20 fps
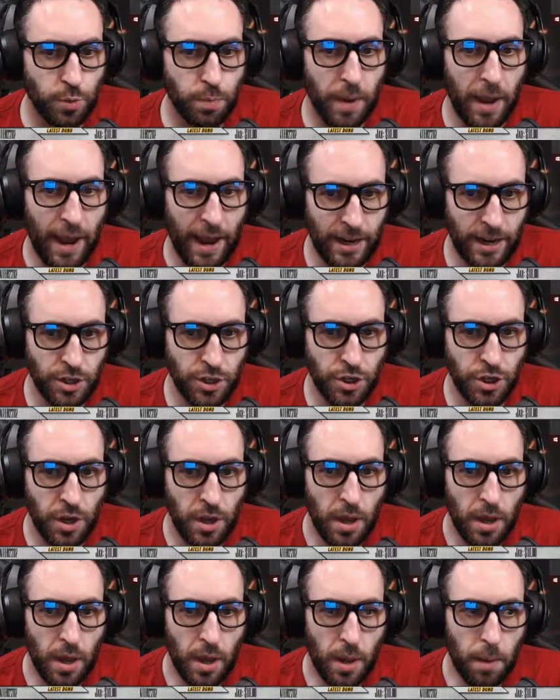patch.
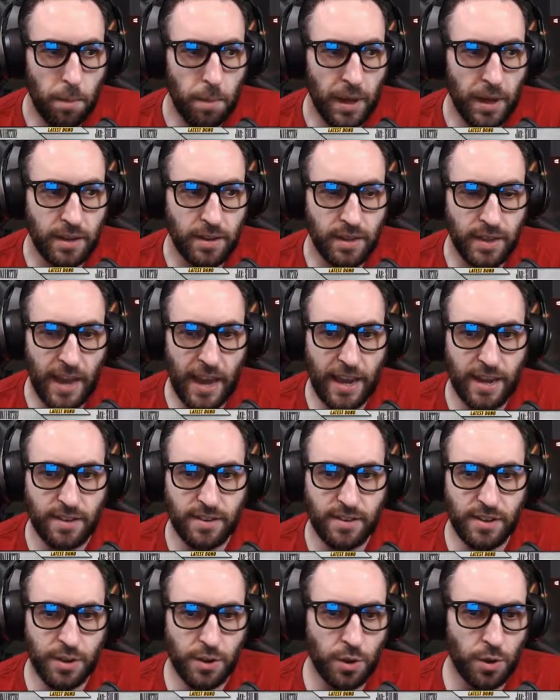Big thanks
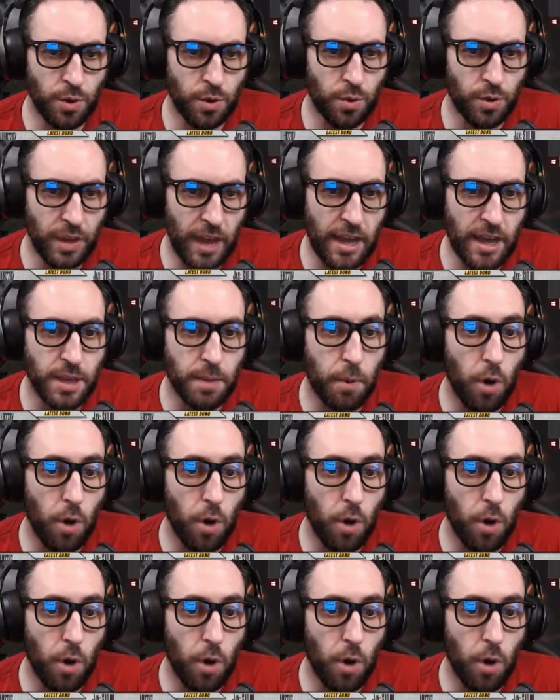to the Anthem